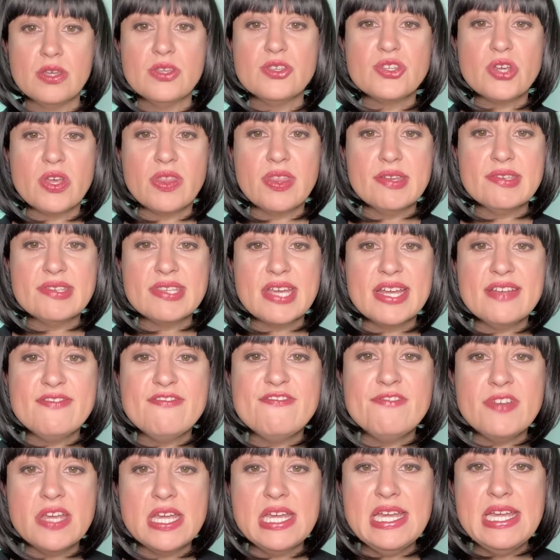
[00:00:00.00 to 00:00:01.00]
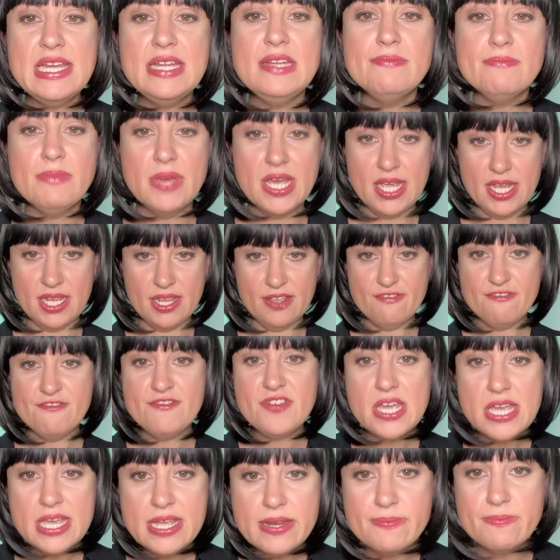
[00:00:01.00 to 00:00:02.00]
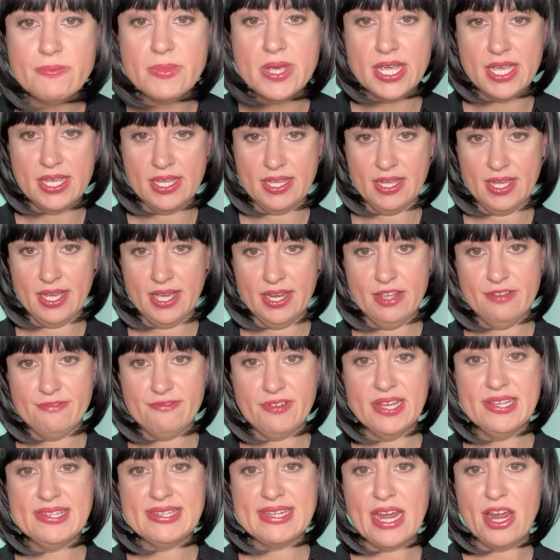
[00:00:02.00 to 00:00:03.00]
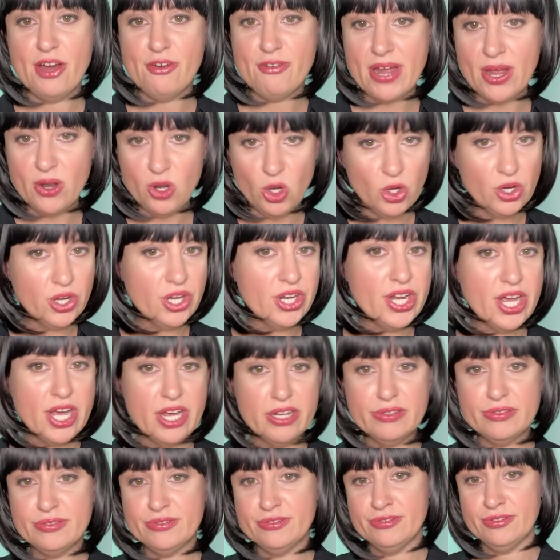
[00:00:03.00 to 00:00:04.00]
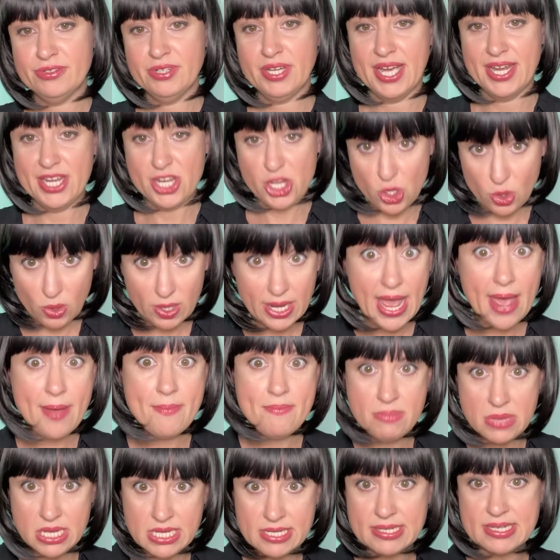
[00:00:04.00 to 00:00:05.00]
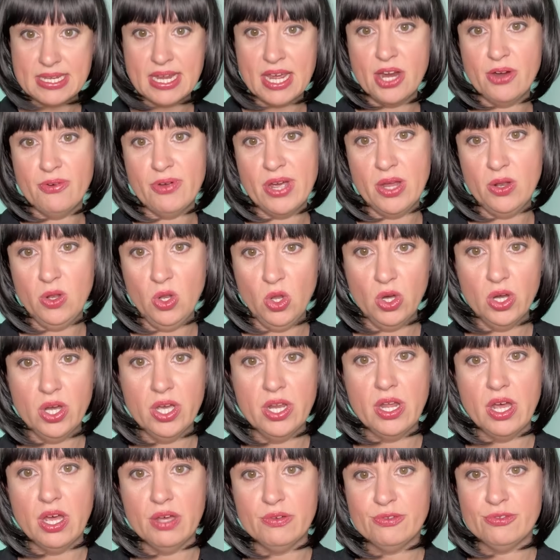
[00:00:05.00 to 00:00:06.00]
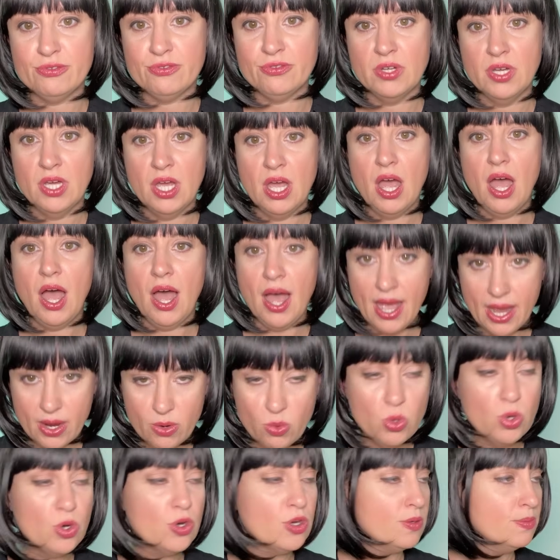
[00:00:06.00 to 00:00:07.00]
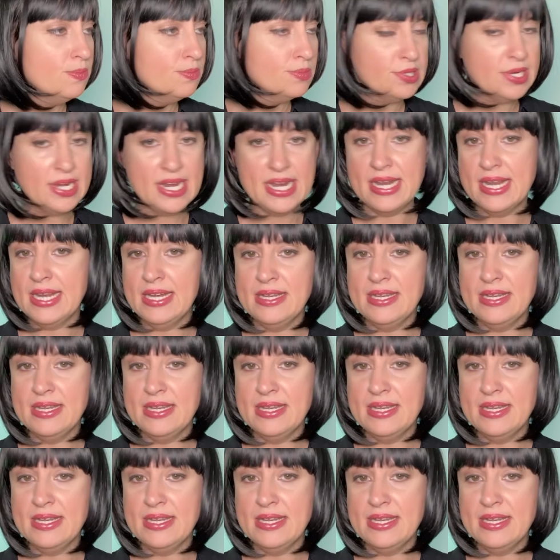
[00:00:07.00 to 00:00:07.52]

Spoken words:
So they say, feed me, feed me. And if I stay around long enough, and you let me stay around long enough, I will completely